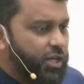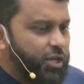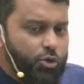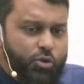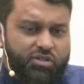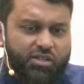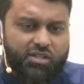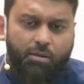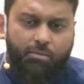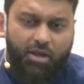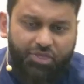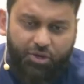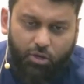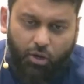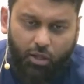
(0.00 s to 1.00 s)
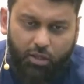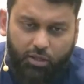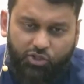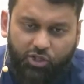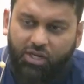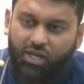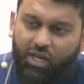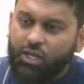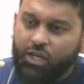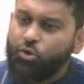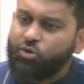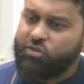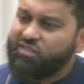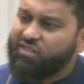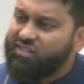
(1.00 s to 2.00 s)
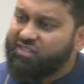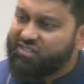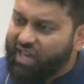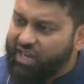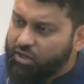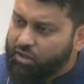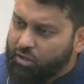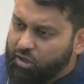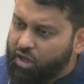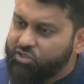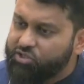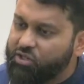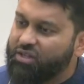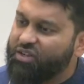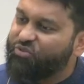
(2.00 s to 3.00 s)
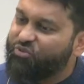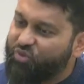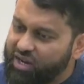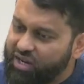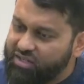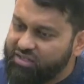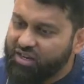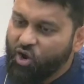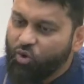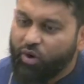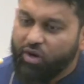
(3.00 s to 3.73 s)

he uses a methodology, he uses a psychological phrase